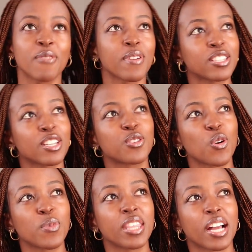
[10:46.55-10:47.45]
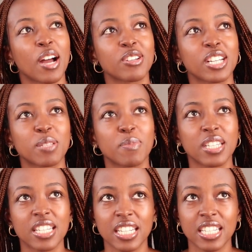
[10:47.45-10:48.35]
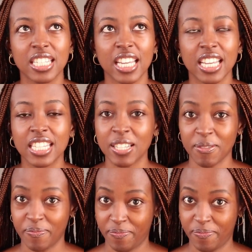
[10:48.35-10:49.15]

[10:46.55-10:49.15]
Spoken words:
First, they told me the account has been deleted,